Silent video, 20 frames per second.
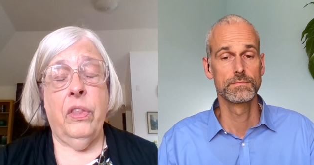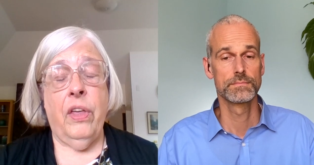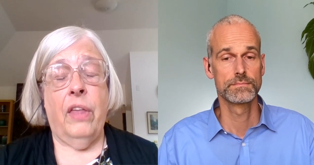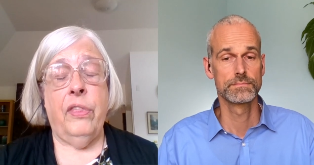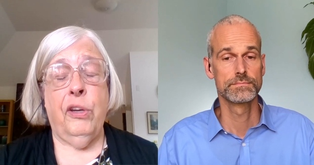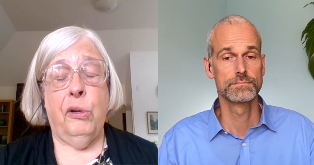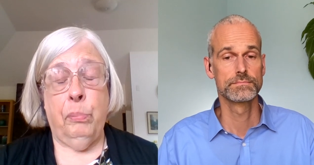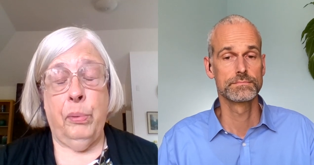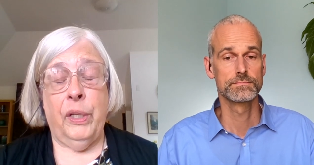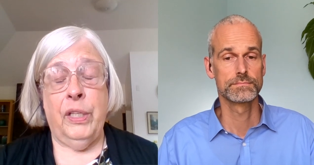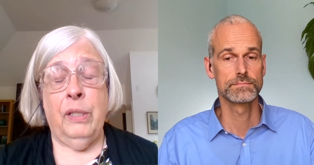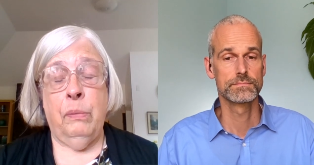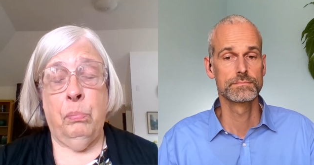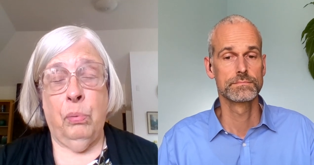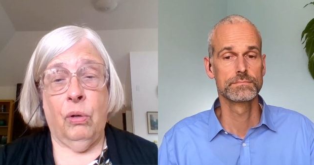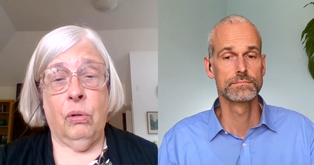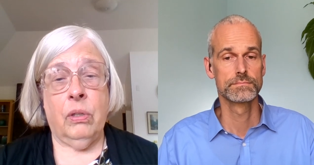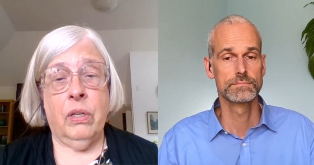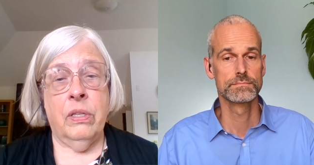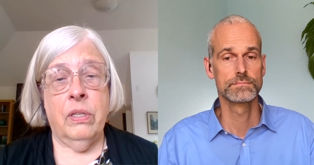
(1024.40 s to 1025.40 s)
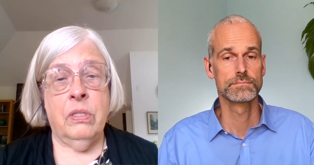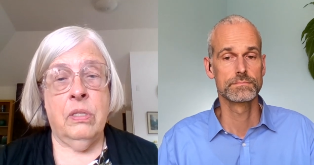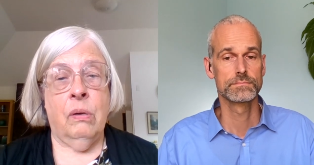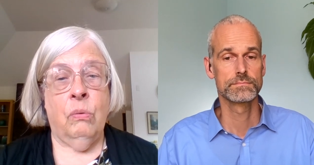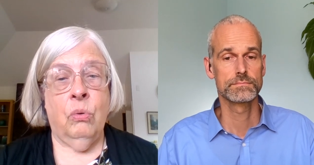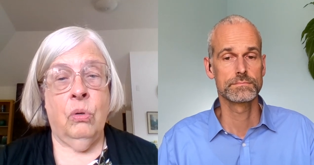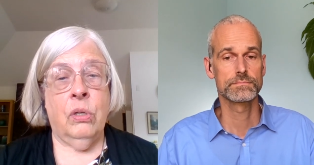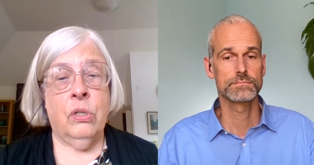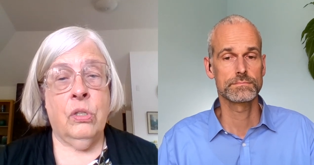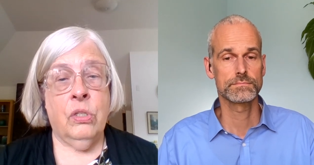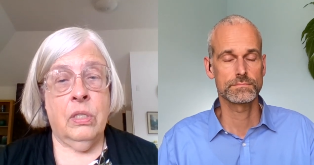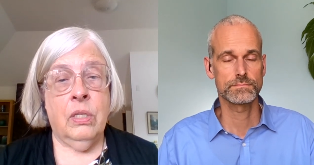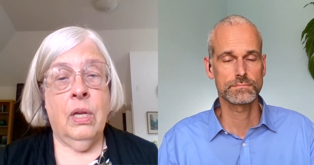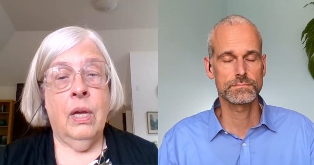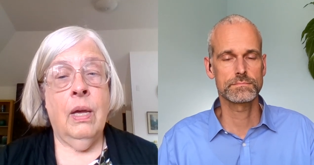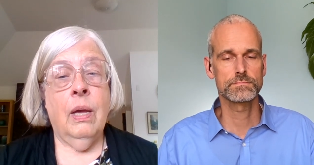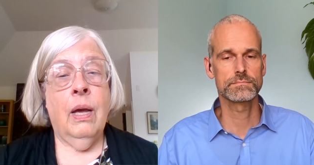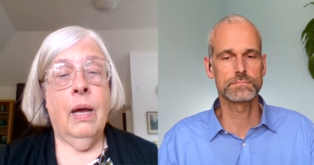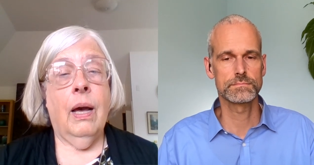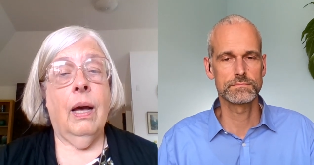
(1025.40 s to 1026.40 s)
Speaker 1: with other people, because it works
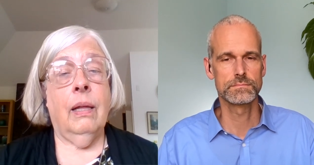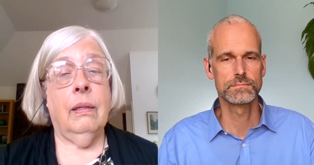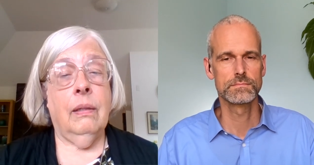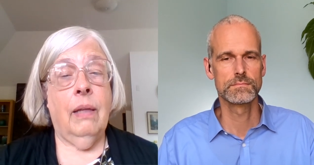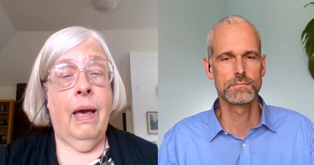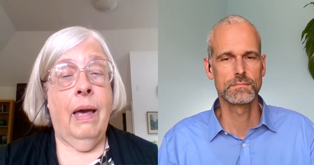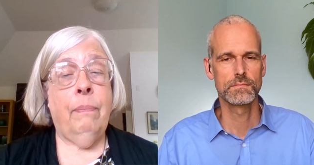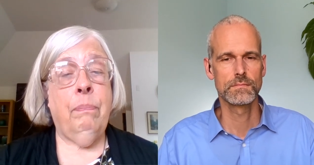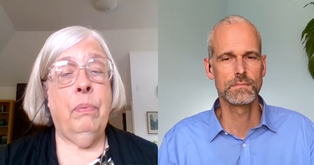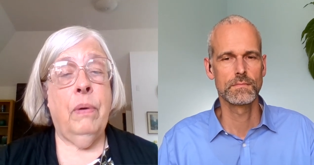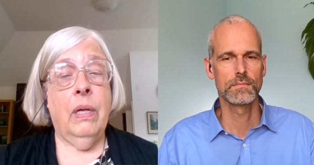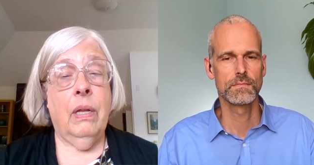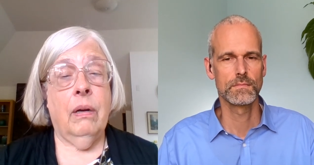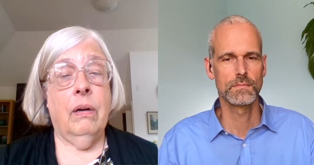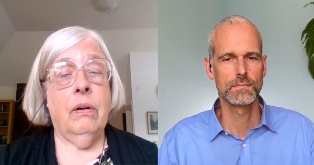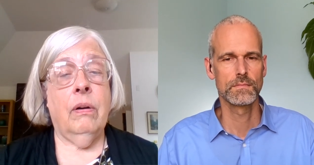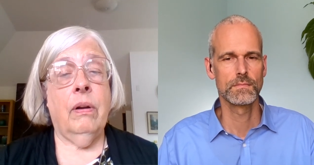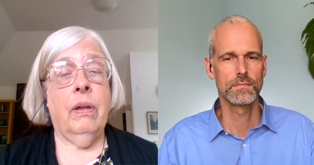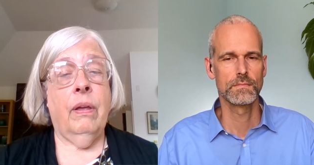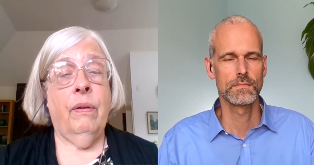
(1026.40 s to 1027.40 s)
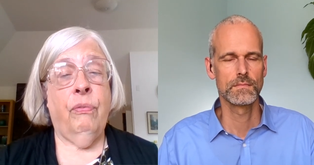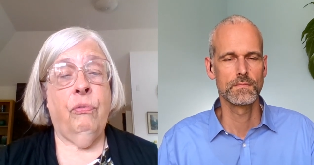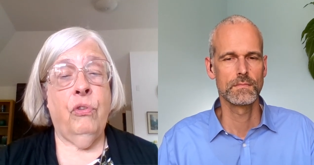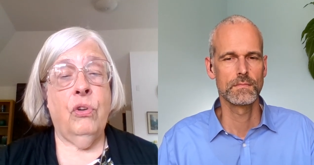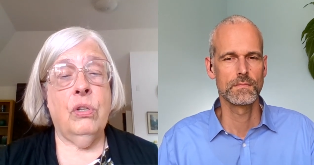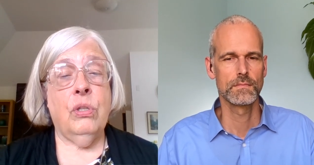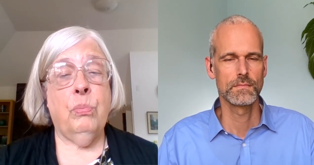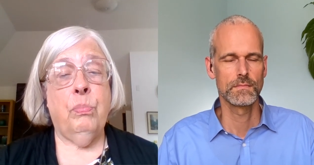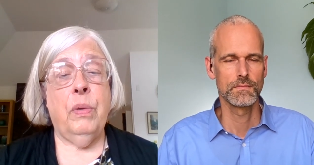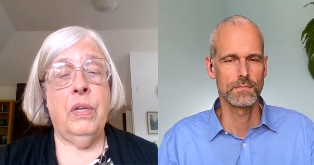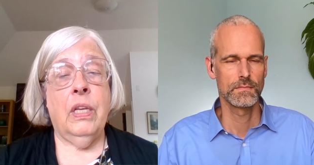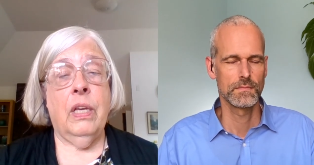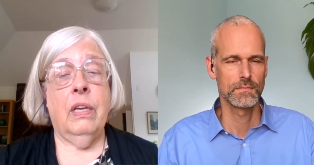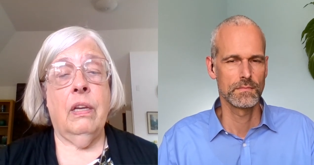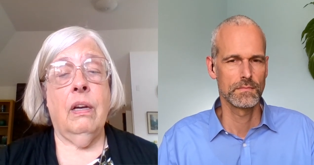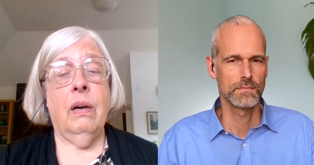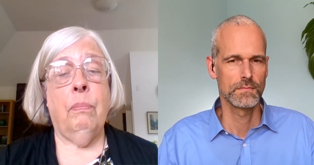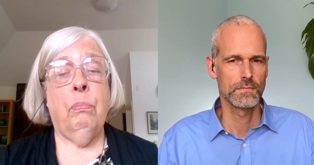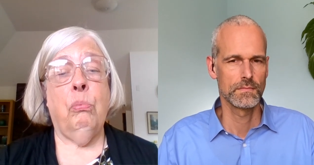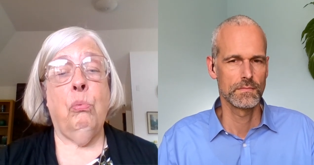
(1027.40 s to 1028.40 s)
mm-hmm. a lot better if you're
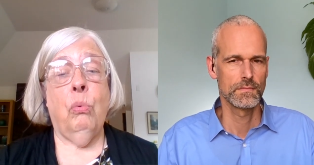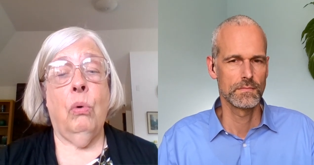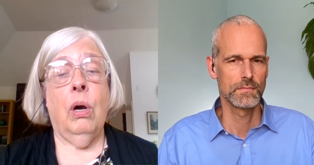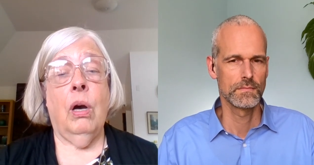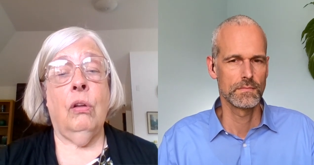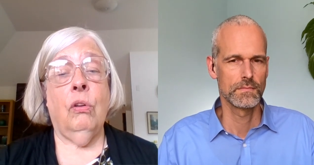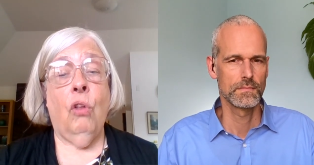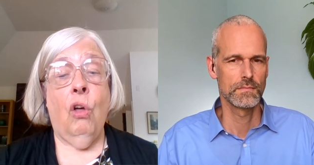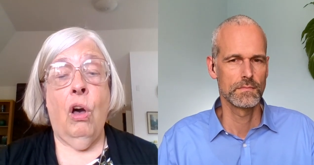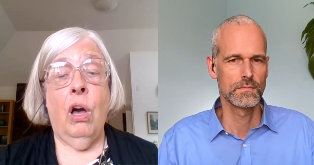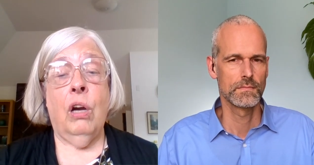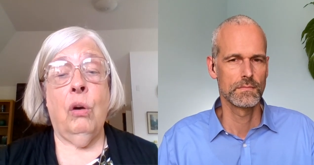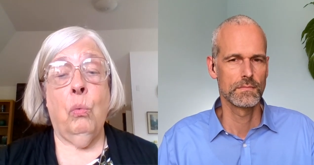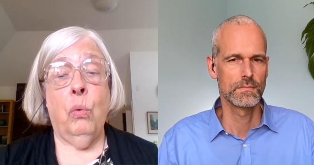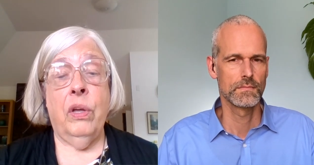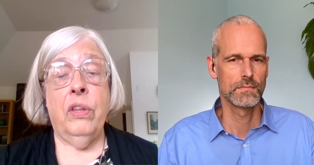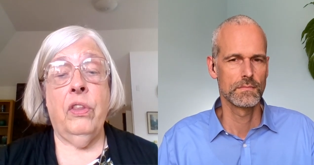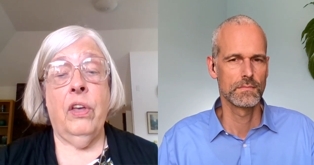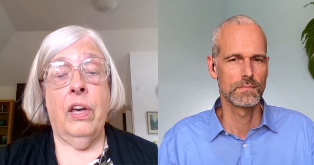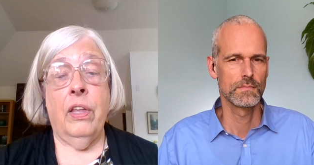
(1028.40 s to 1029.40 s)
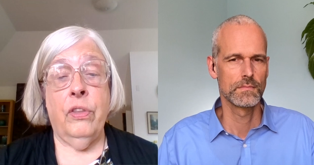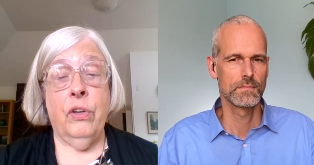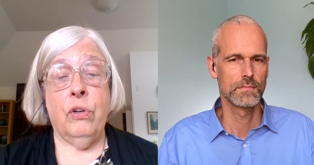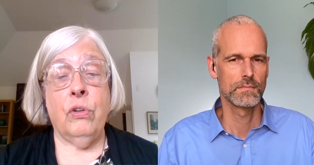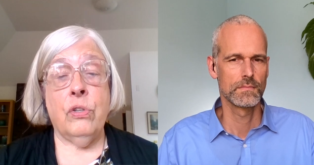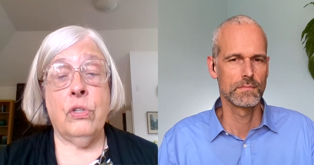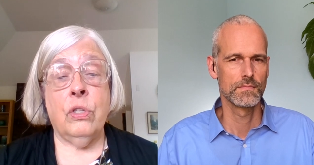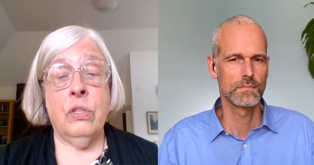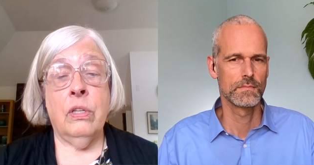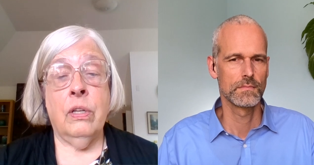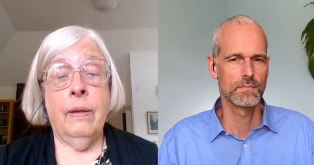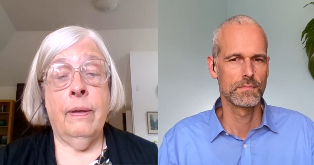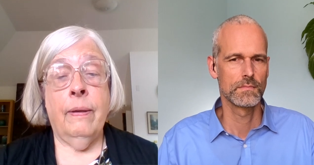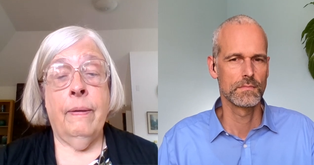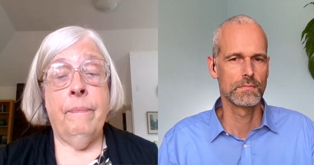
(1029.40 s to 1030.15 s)
speaking up along with others.